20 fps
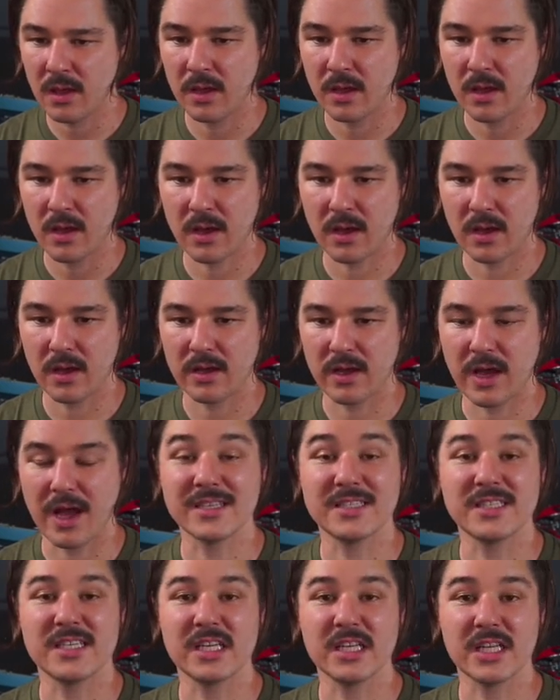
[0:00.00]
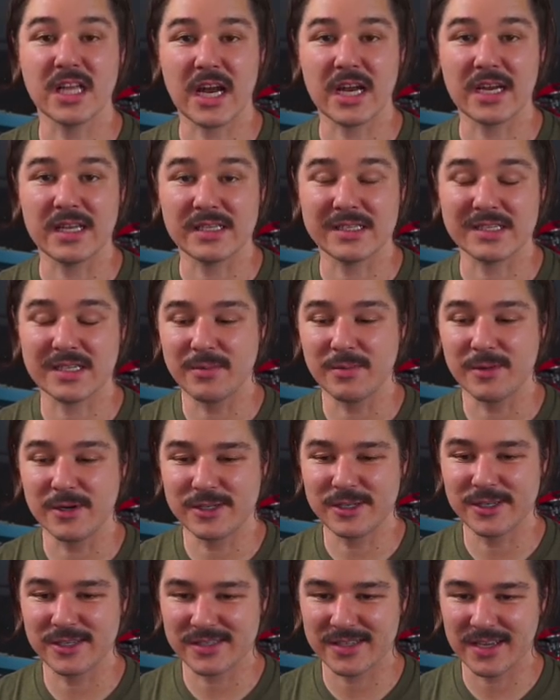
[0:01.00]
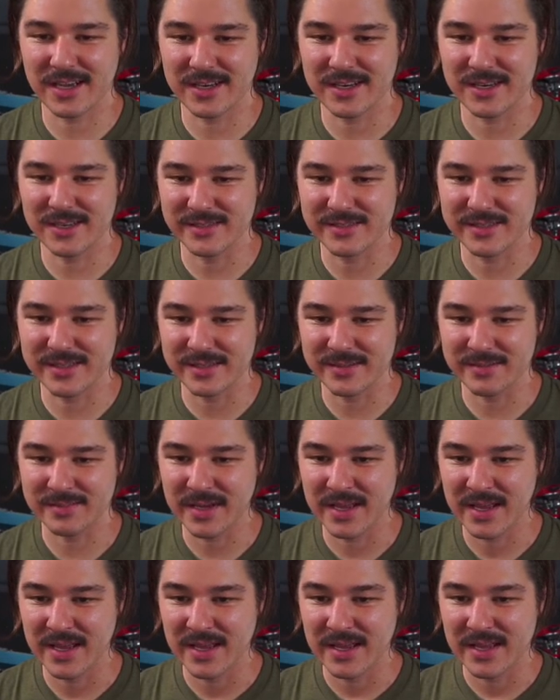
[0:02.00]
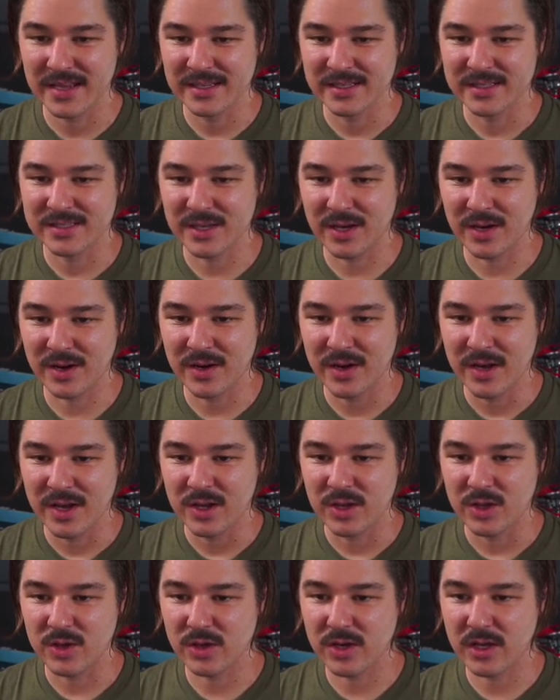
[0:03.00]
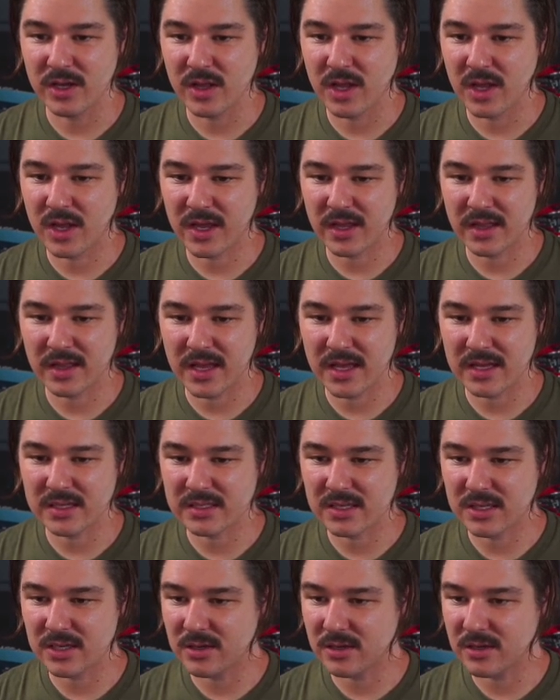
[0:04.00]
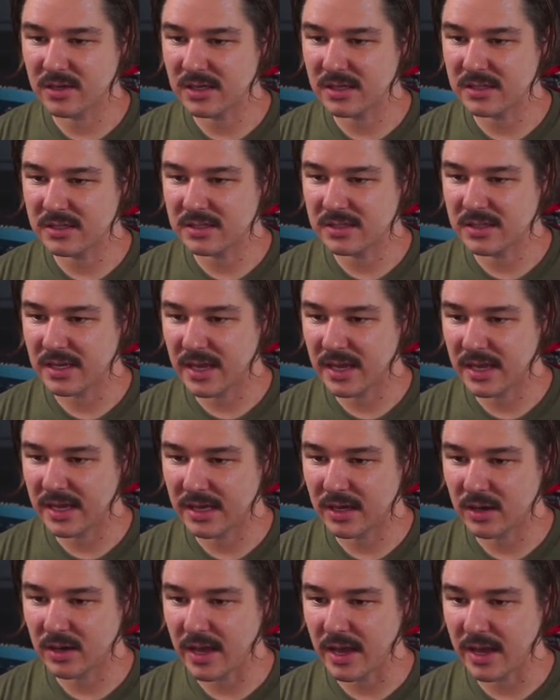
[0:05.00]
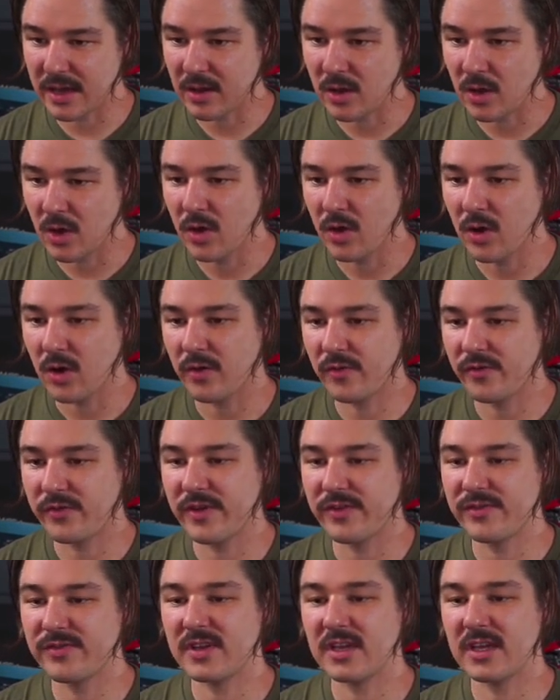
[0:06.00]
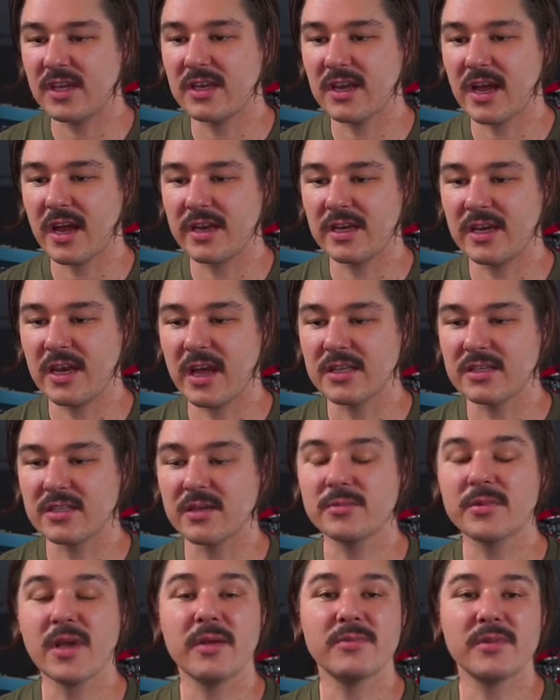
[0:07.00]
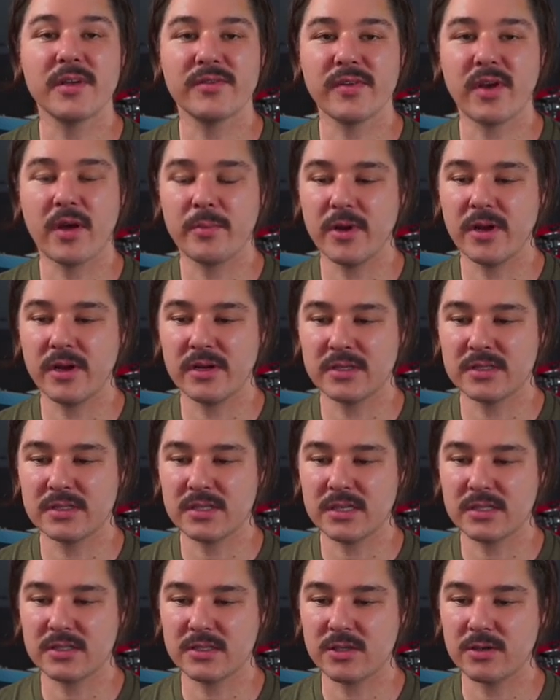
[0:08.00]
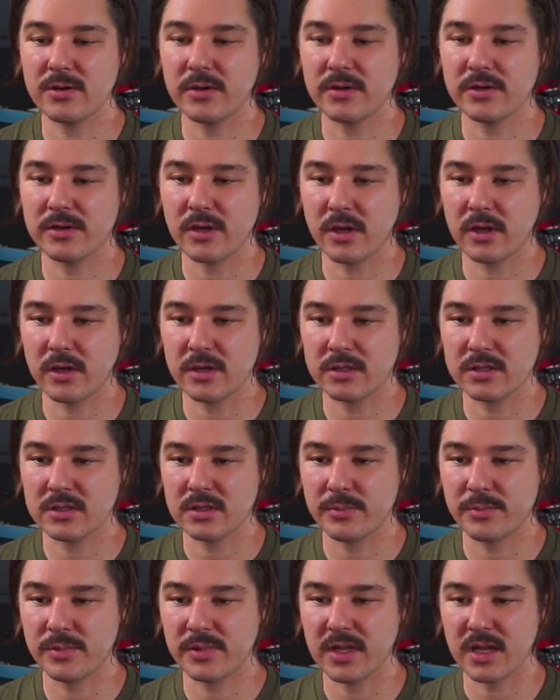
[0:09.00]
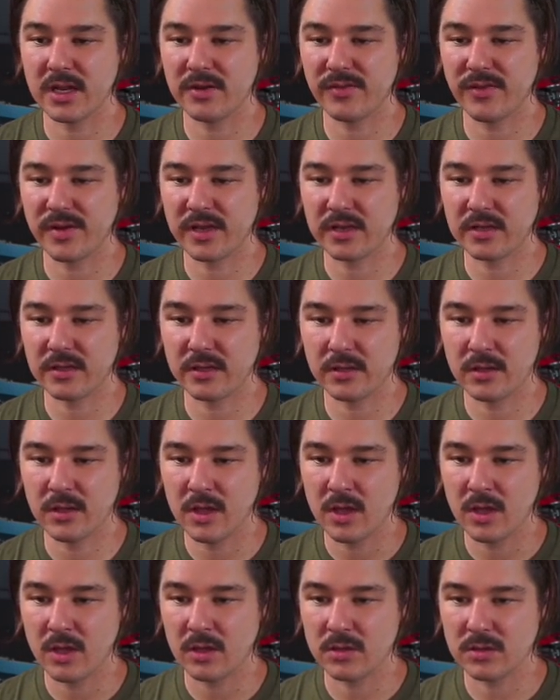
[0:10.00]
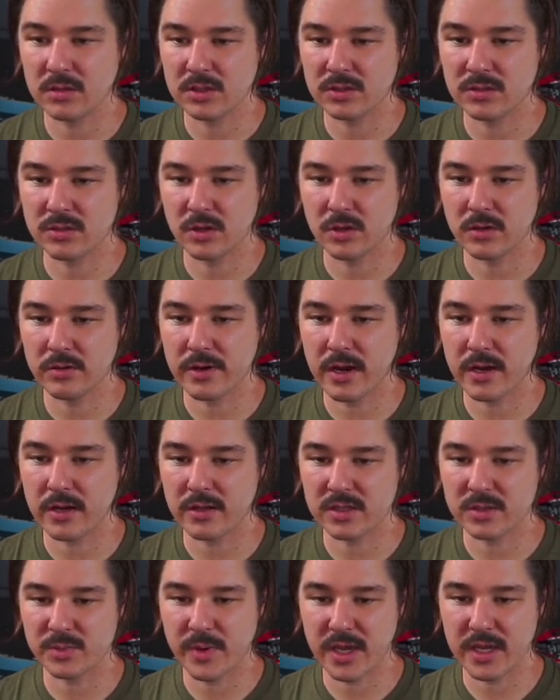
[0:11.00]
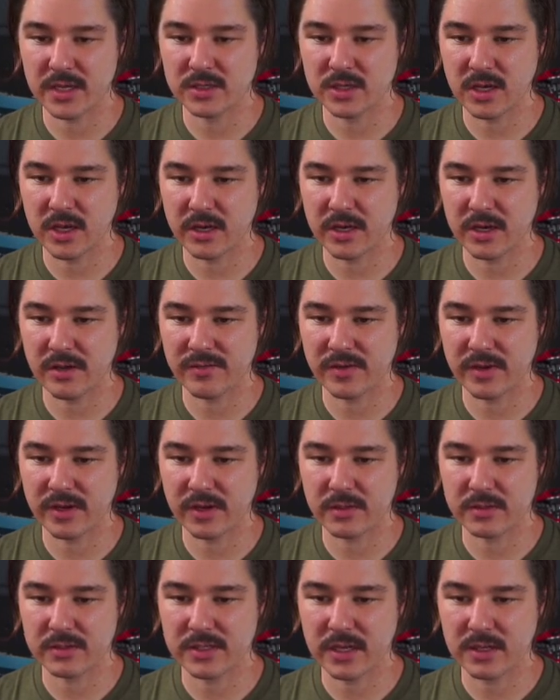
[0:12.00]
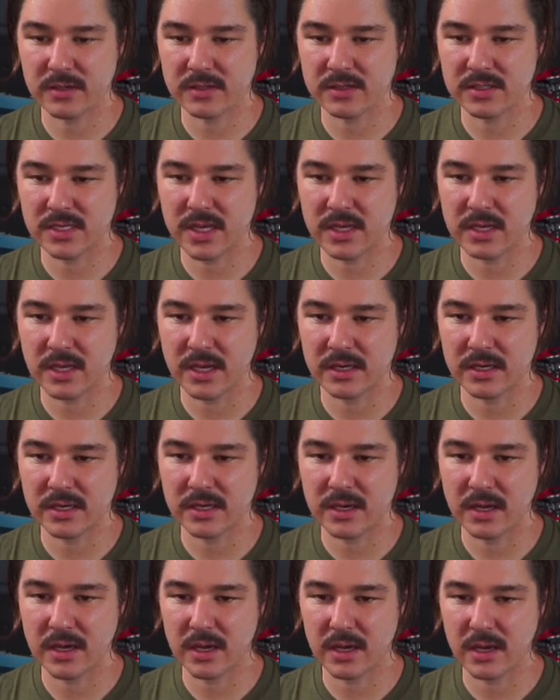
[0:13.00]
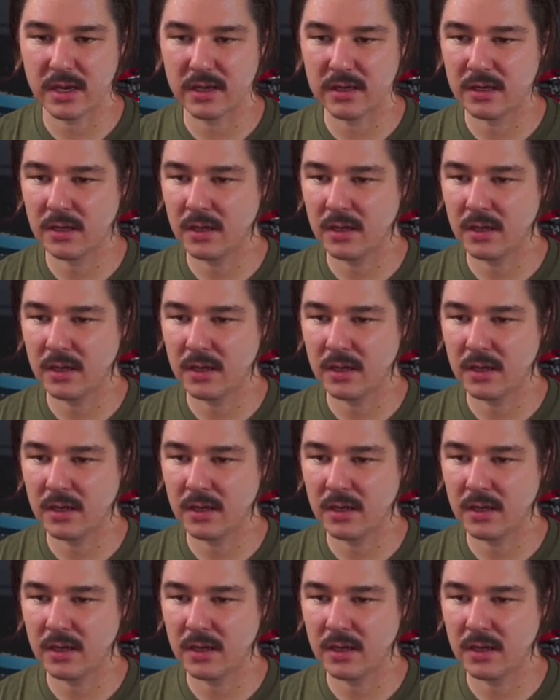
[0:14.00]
I see a lot of these commercials on YouTube. So you can look at this and you can say, okay, $15.99. Sometimes I've come here, it says $200, but then if I scroll around on this page long enough, then it goes down to $10.99.